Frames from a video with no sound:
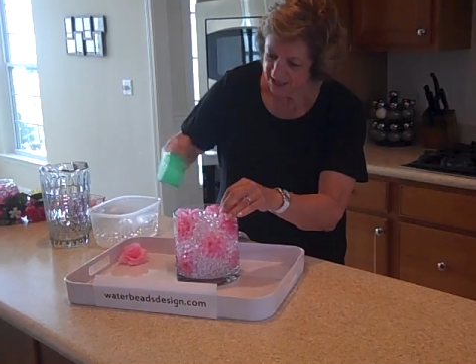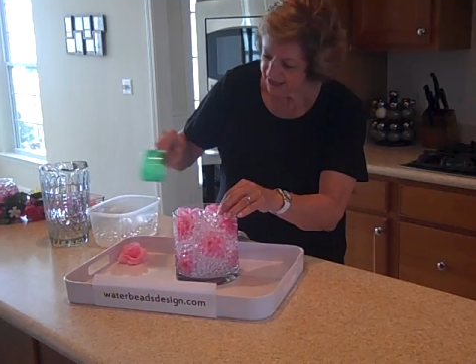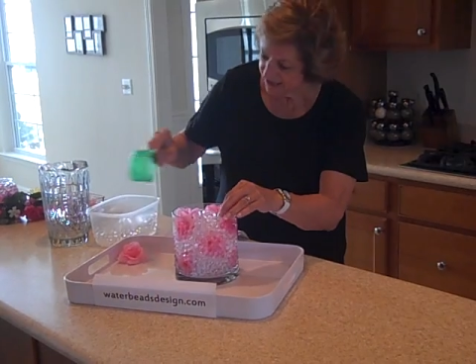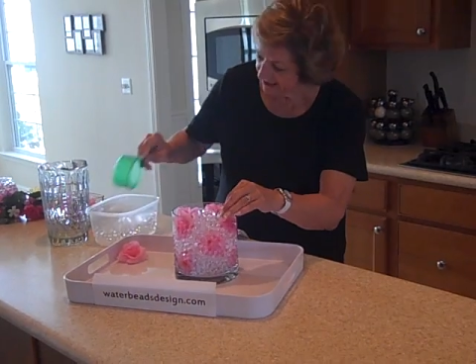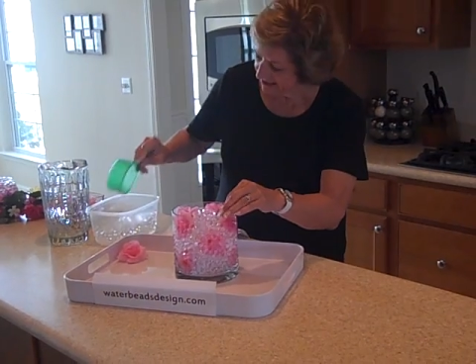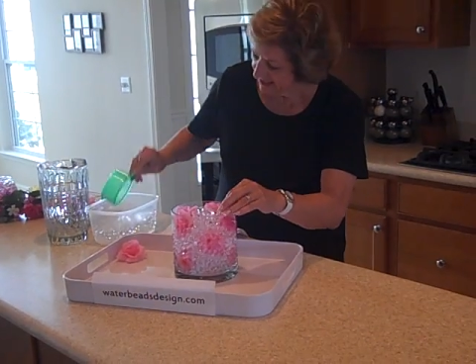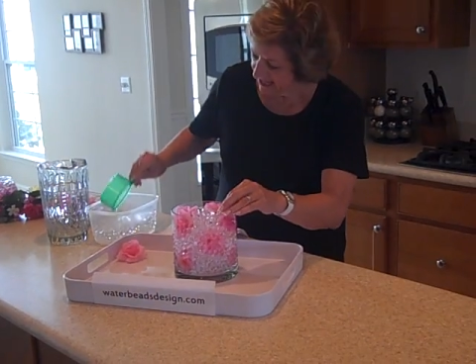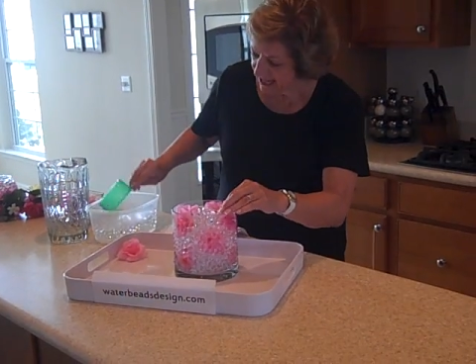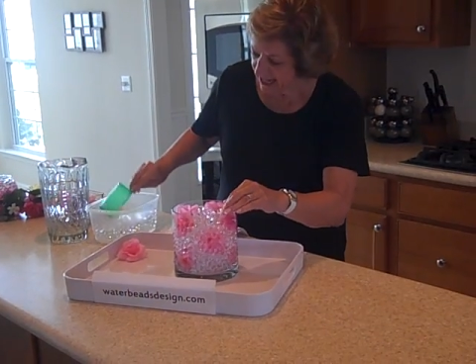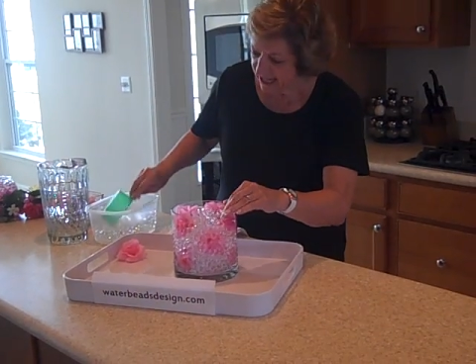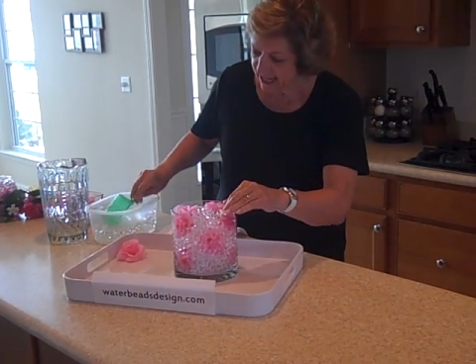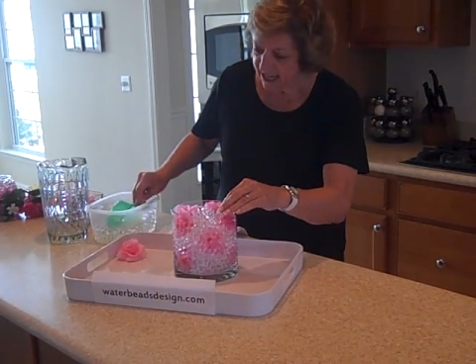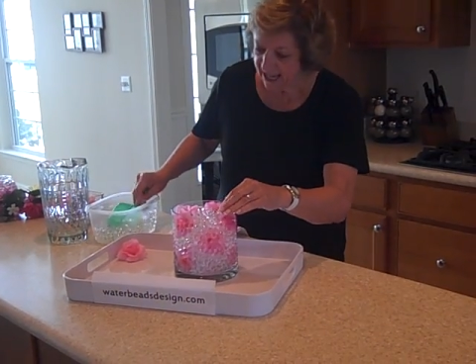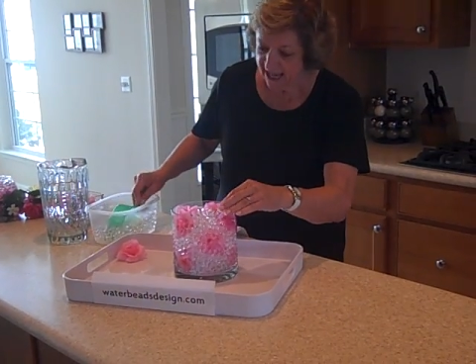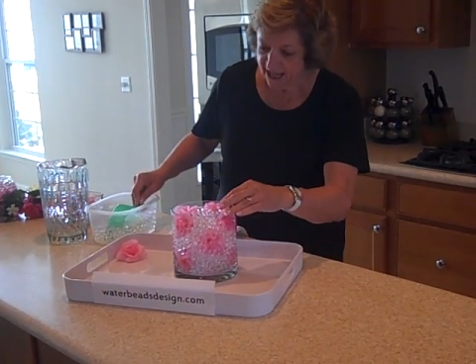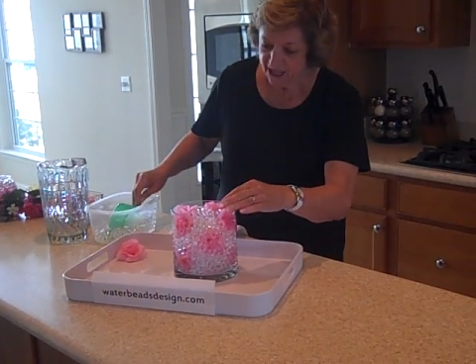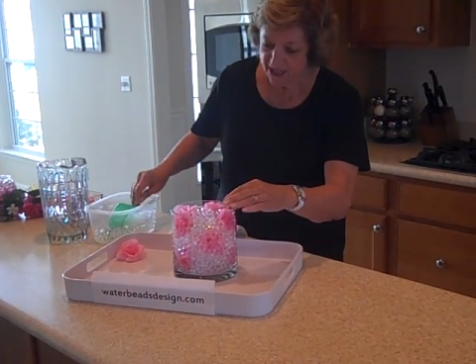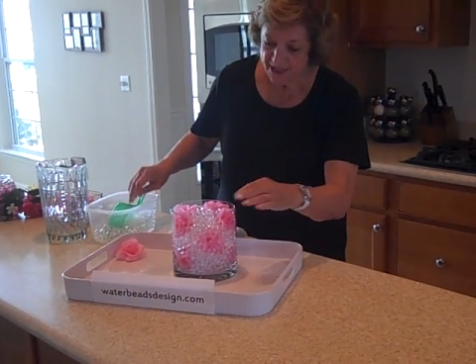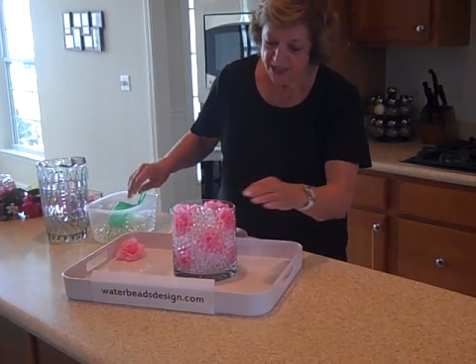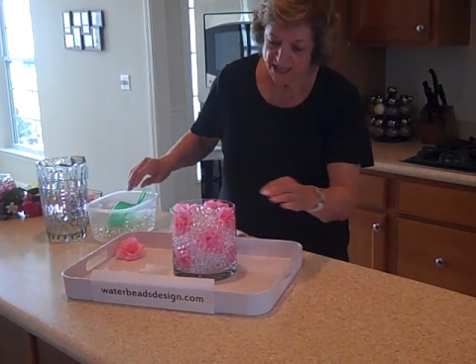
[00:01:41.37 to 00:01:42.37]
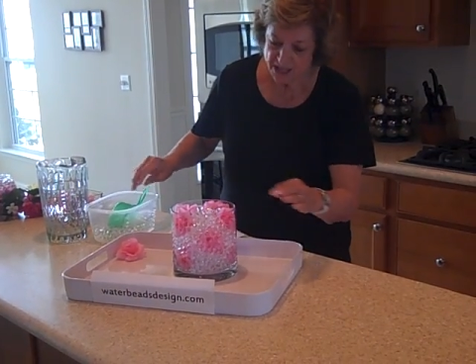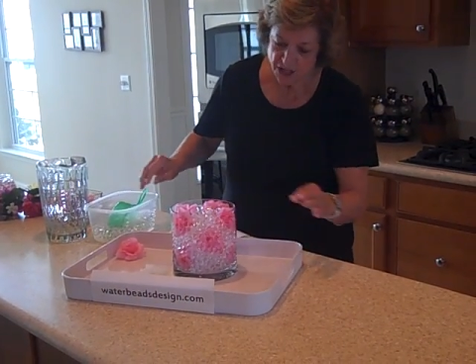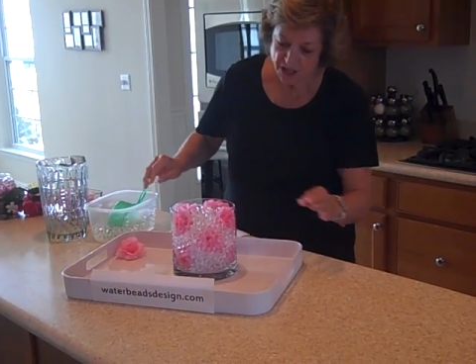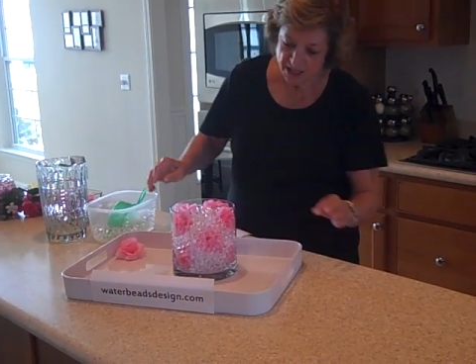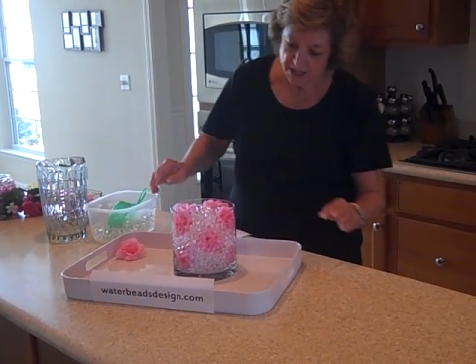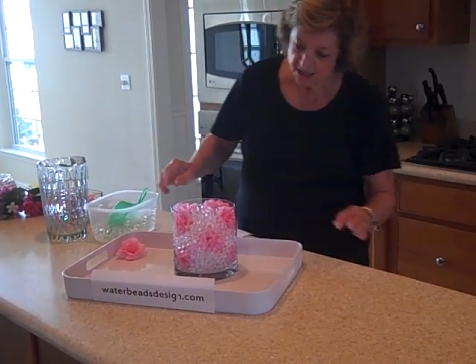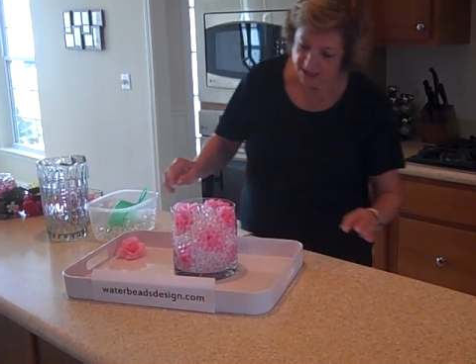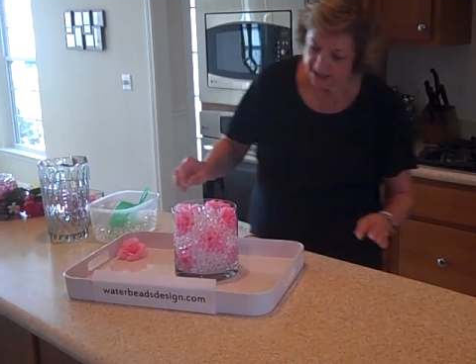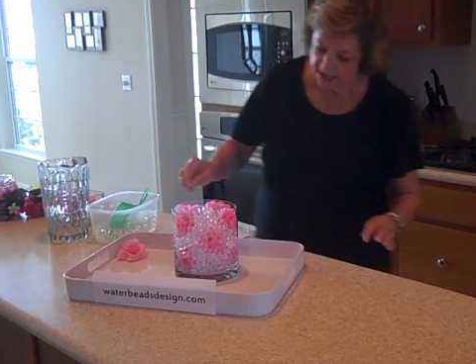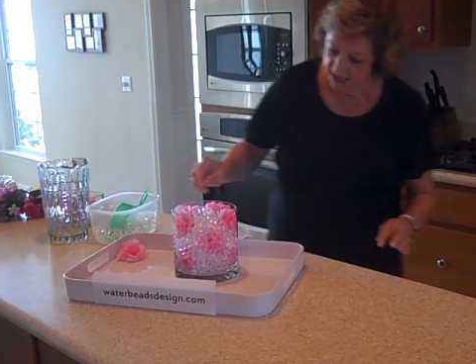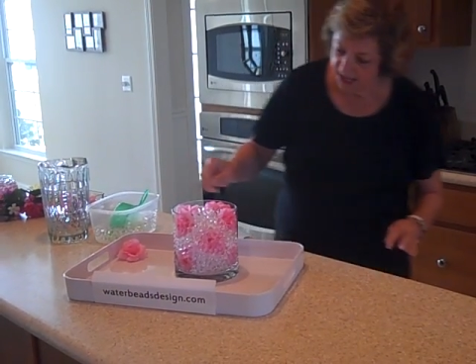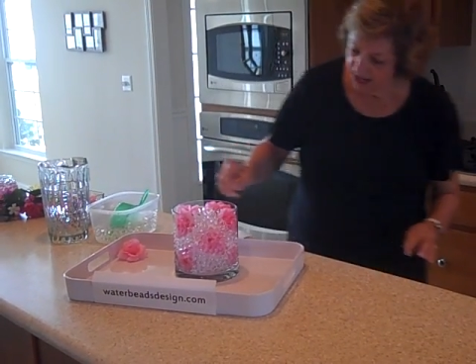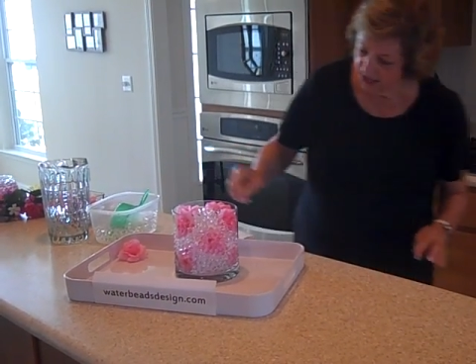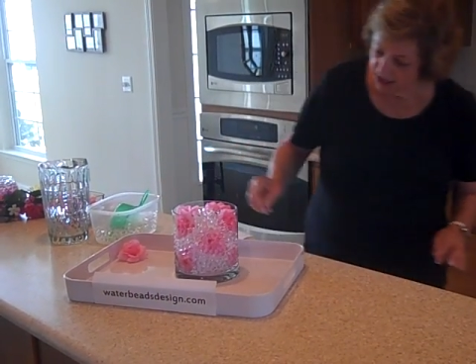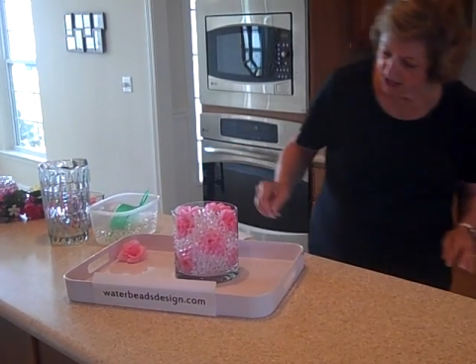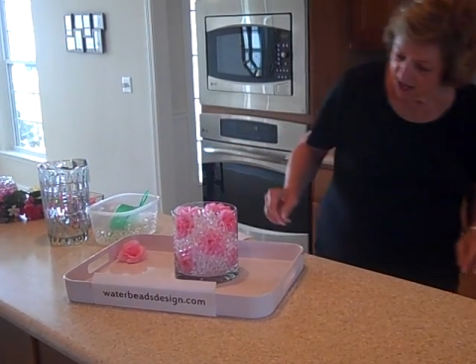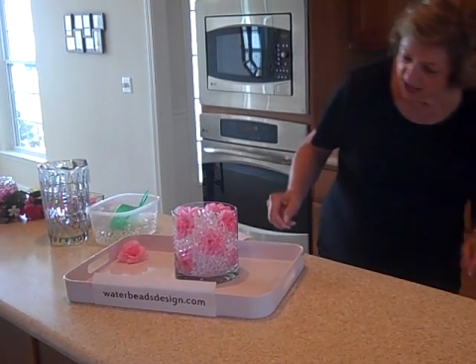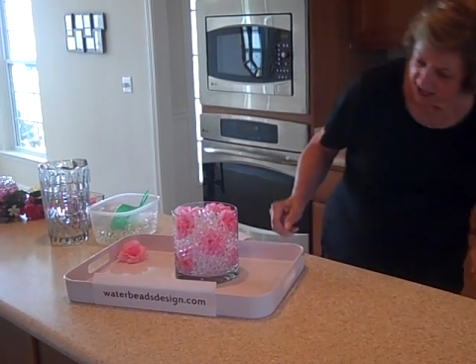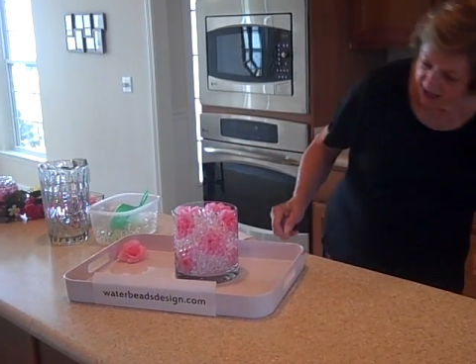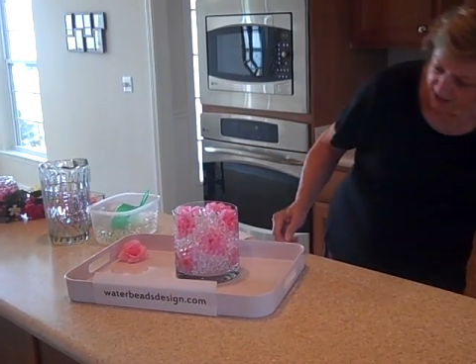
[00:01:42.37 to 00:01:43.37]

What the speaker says: see a lot